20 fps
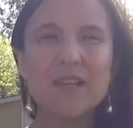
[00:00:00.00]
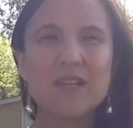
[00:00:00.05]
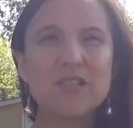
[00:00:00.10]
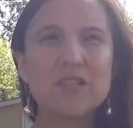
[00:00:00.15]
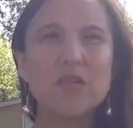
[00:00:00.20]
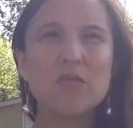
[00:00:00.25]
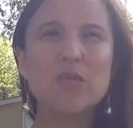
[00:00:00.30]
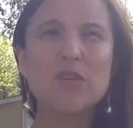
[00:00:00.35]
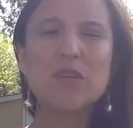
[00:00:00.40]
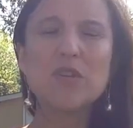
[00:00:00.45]

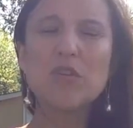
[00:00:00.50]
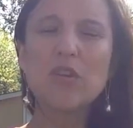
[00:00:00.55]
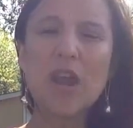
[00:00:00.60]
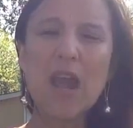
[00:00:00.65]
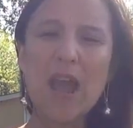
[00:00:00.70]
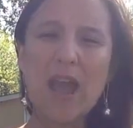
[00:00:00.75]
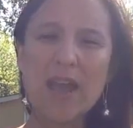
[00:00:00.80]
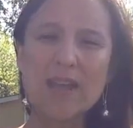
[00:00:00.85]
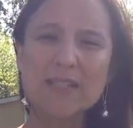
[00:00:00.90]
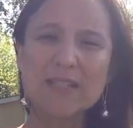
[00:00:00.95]
So when you're
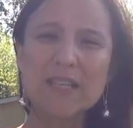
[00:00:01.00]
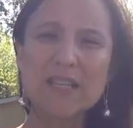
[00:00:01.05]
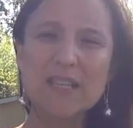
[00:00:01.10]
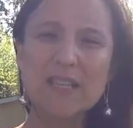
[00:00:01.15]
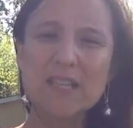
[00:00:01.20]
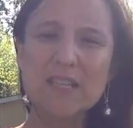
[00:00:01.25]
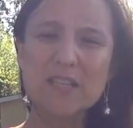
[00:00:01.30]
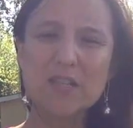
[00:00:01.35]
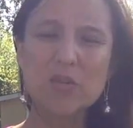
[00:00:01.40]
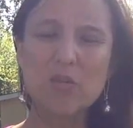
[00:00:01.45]
asking
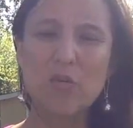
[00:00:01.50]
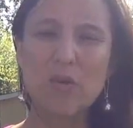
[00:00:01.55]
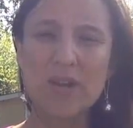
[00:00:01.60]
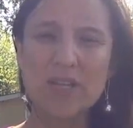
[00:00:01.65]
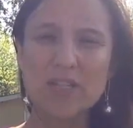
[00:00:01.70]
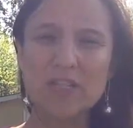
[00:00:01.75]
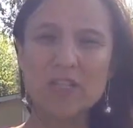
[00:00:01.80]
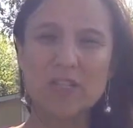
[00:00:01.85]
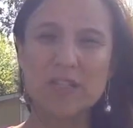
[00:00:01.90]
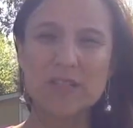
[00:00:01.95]
these
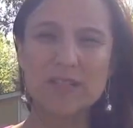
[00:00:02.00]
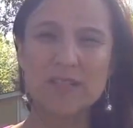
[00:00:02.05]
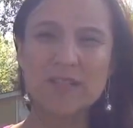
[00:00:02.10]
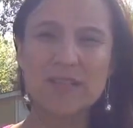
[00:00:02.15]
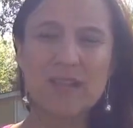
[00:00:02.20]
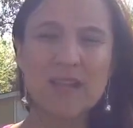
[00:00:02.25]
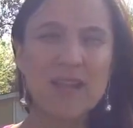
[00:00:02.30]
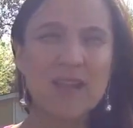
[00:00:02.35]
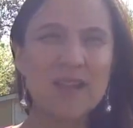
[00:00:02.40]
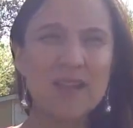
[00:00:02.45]

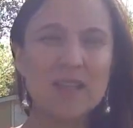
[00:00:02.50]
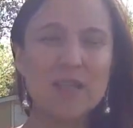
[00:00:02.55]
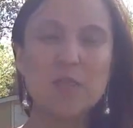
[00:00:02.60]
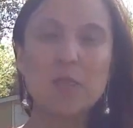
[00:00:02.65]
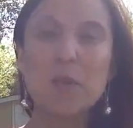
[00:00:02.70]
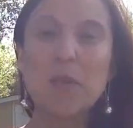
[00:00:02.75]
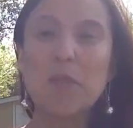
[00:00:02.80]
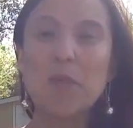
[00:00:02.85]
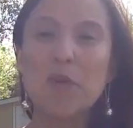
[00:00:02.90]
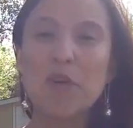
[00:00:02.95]
questions, these
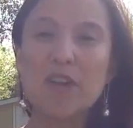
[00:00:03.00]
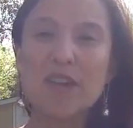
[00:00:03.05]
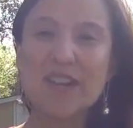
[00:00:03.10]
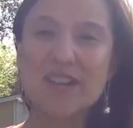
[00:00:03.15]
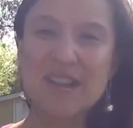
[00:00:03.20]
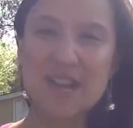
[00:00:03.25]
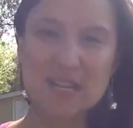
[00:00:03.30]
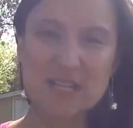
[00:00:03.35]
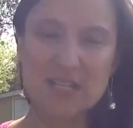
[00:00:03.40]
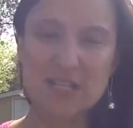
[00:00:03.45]
people are
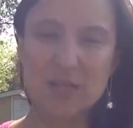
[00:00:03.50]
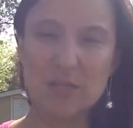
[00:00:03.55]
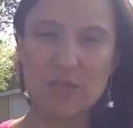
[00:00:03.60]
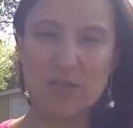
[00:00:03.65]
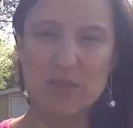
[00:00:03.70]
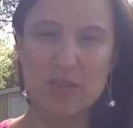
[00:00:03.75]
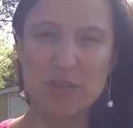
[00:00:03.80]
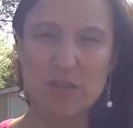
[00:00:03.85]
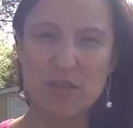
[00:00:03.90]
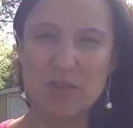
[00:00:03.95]
connecting
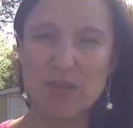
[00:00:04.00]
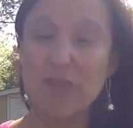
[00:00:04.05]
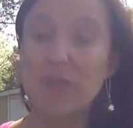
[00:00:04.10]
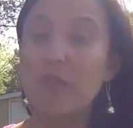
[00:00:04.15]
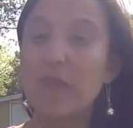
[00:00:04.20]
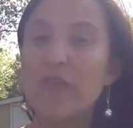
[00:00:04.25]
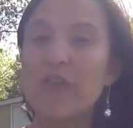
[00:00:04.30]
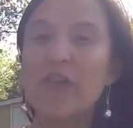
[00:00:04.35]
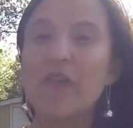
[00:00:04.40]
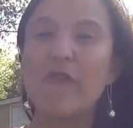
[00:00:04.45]
with you. They
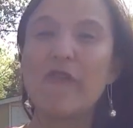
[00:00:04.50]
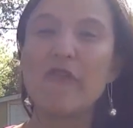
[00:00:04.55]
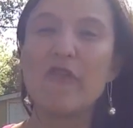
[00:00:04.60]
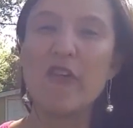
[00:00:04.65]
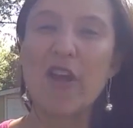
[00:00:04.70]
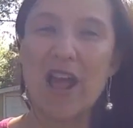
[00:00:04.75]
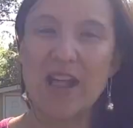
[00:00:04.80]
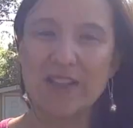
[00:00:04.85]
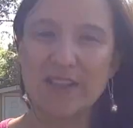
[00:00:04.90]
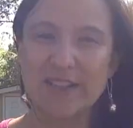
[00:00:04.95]
feel
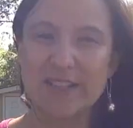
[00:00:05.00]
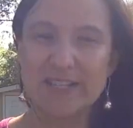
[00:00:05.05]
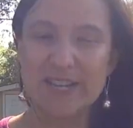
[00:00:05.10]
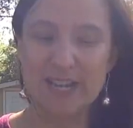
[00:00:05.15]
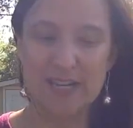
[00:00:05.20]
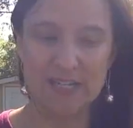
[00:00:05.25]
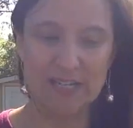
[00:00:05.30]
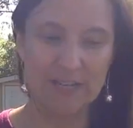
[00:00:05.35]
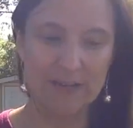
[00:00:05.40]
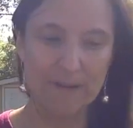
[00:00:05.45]

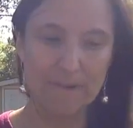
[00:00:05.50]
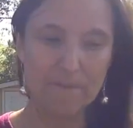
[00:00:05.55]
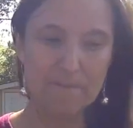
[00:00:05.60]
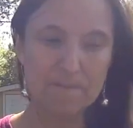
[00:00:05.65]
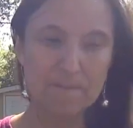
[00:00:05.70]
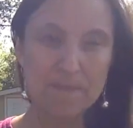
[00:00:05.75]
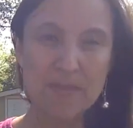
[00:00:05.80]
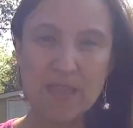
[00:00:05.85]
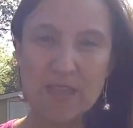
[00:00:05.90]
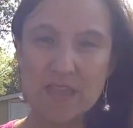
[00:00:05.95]
validated
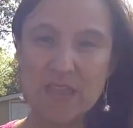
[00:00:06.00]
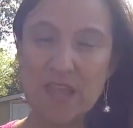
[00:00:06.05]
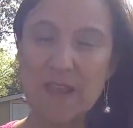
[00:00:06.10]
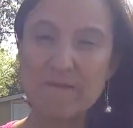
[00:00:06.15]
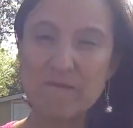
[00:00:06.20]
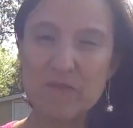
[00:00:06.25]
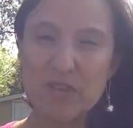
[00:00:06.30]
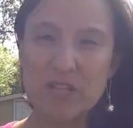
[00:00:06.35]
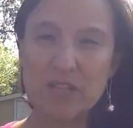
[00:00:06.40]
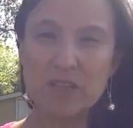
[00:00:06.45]
They
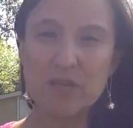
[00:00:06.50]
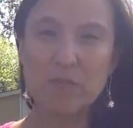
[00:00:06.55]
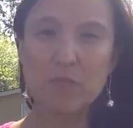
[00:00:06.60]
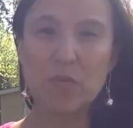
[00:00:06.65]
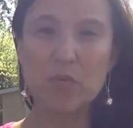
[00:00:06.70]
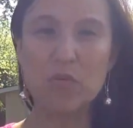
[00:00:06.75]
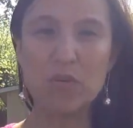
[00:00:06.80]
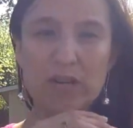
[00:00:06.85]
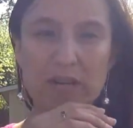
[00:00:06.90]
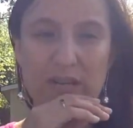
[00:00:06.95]
feel
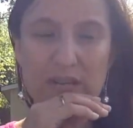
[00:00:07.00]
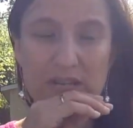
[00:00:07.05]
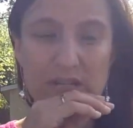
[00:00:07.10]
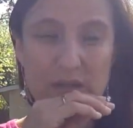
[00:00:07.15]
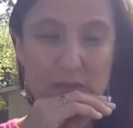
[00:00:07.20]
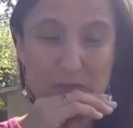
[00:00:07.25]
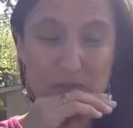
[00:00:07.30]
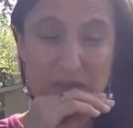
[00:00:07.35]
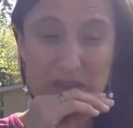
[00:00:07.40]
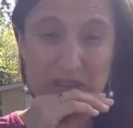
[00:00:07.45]
important
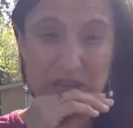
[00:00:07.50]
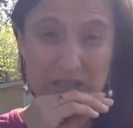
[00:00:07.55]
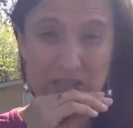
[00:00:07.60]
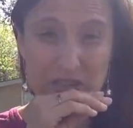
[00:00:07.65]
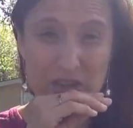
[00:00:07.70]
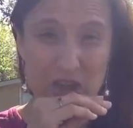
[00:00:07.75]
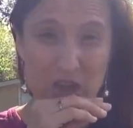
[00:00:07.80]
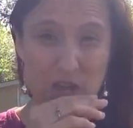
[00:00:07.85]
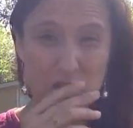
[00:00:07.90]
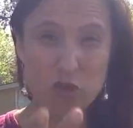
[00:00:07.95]

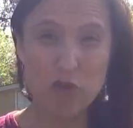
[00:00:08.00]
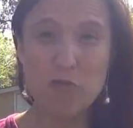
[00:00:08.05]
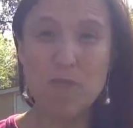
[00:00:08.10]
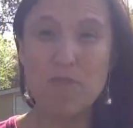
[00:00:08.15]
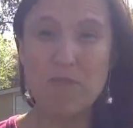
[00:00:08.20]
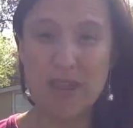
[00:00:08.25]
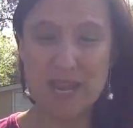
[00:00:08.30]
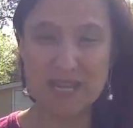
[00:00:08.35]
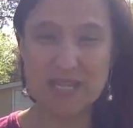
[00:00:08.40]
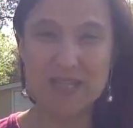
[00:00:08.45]
because you
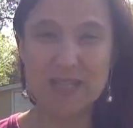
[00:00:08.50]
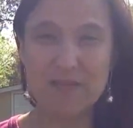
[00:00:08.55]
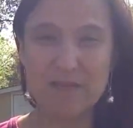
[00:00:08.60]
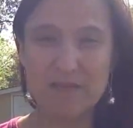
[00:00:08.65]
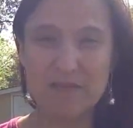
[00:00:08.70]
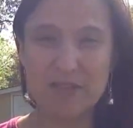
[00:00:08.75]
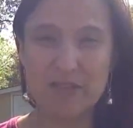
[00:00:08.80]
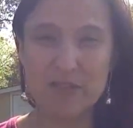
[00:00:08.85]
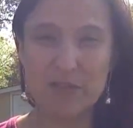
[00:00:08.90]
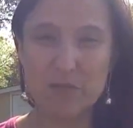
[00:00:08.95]
made them
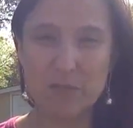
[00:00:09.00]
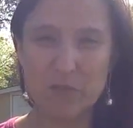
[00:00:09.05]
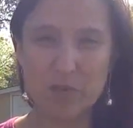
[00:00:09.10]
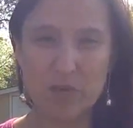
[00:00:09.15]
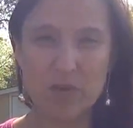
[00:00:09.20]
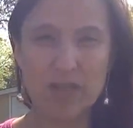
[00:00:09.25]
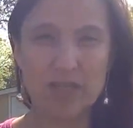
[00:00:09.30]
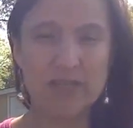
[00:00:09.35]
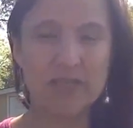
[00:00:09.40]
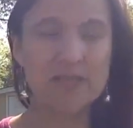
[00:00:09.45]
feel
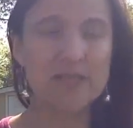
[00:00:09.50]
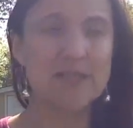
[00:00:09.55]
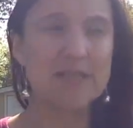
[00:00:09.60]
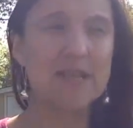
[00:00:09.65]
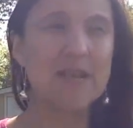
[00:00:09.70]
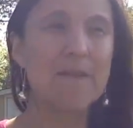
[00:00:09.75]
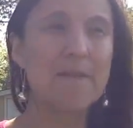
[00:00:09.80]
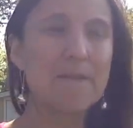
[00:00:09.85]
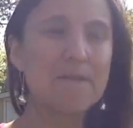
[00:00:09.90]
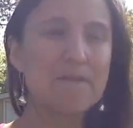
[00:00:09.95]
important.